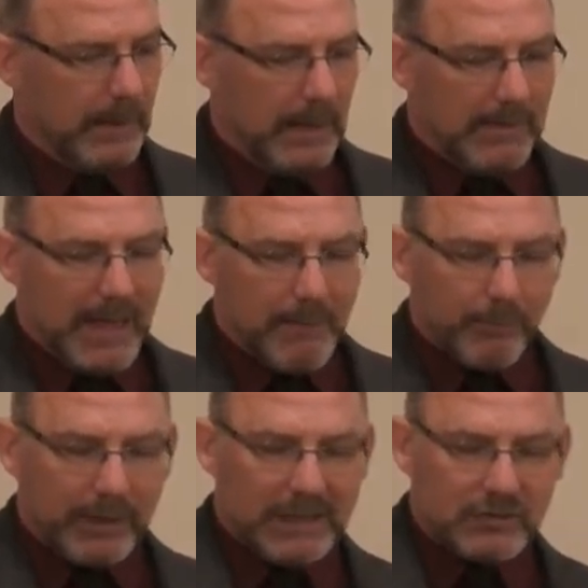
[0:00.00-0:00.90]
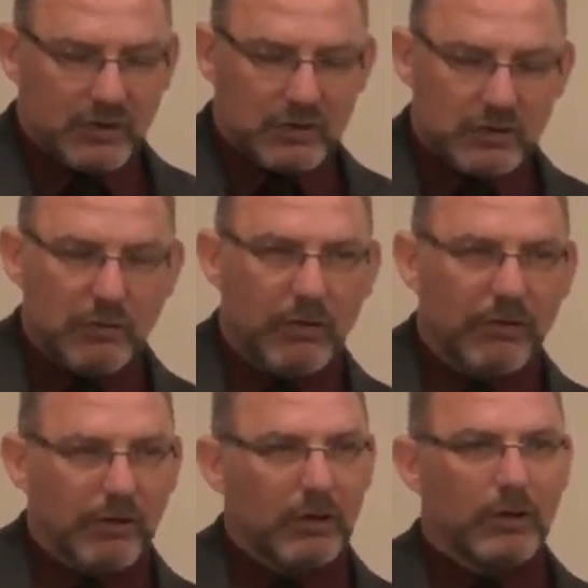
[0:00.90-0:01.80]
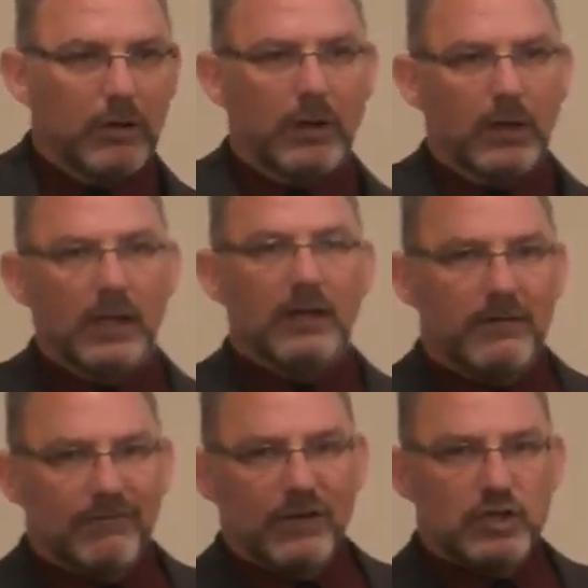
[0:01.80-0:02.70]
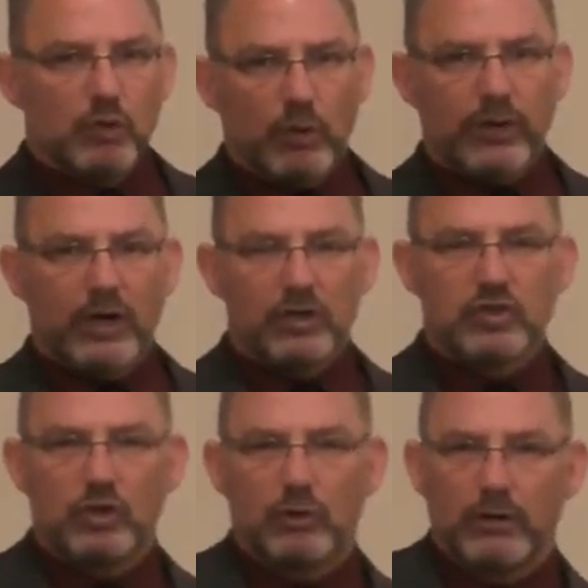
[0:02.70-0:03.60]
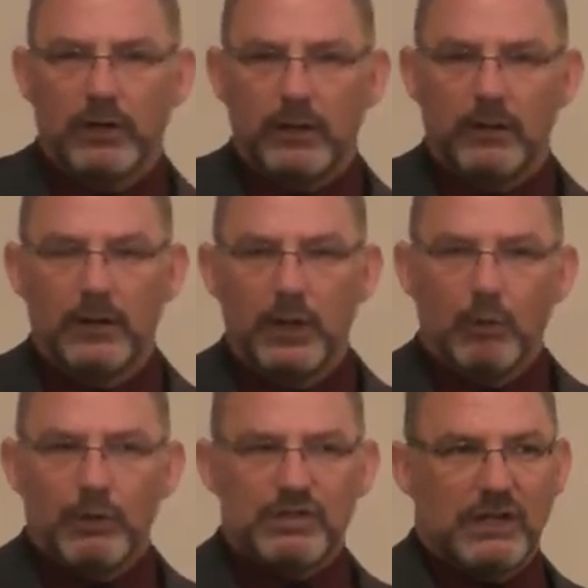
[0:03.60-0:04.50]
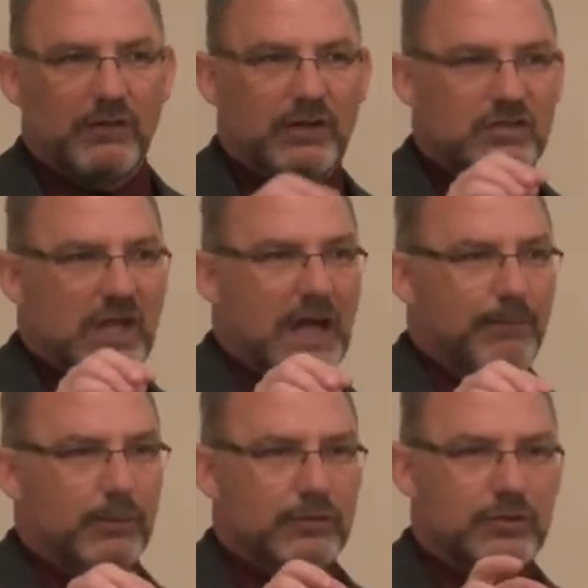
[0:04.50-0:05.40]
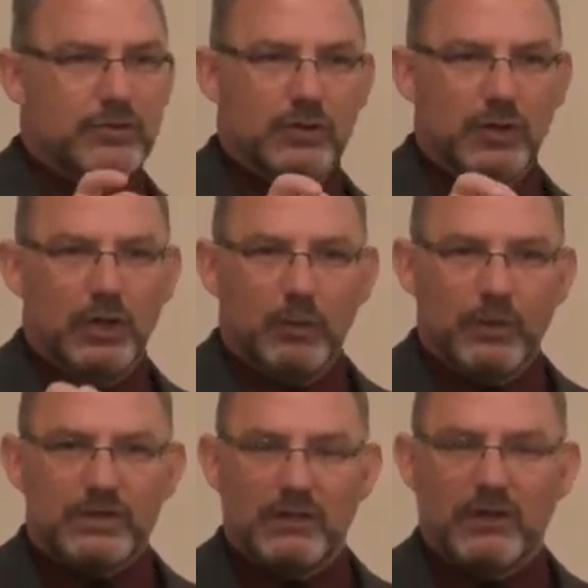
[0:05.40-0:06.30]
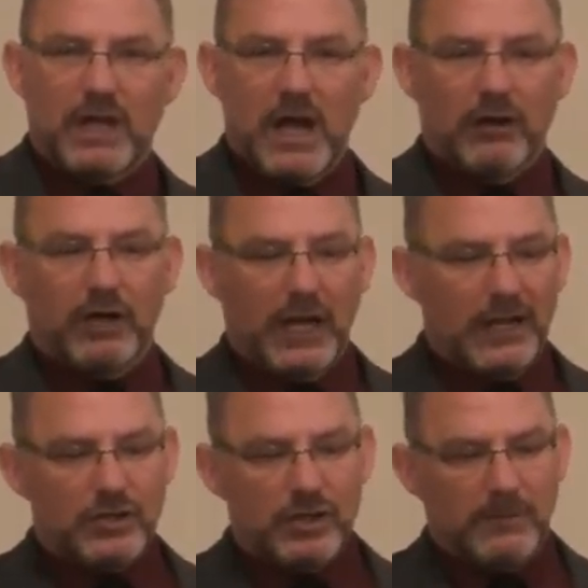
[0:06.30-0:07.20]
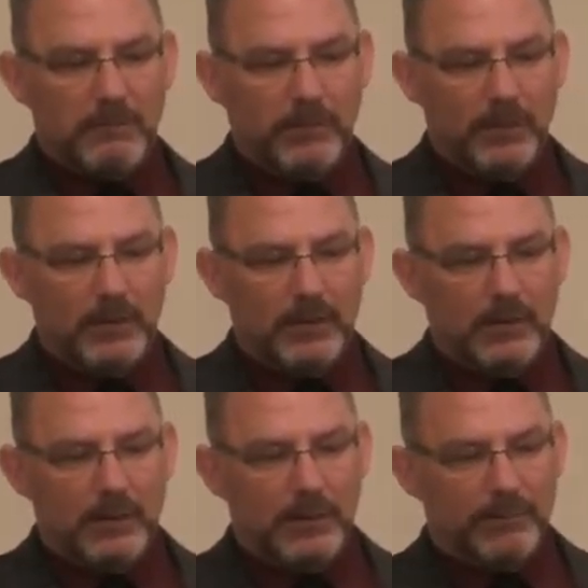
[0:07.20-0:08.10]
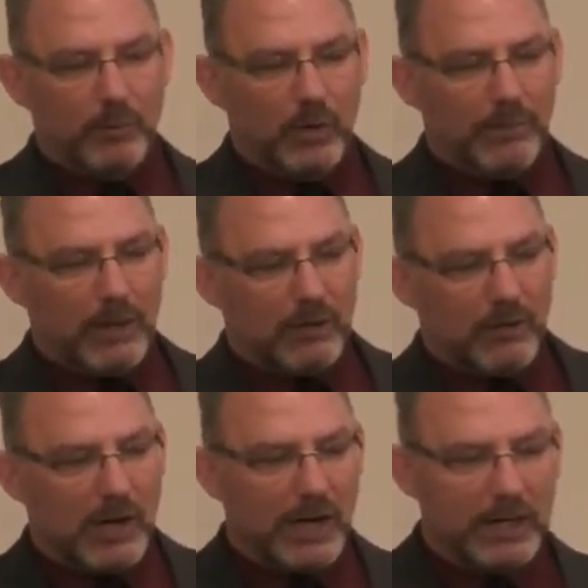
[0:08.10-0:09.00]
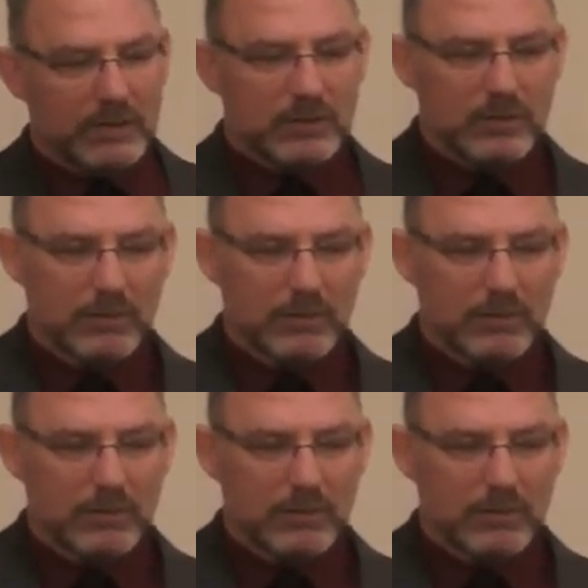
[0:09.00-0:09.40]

And that brings us to the third individual in our story. We see the disciples, we see the congregation, but what about Christ?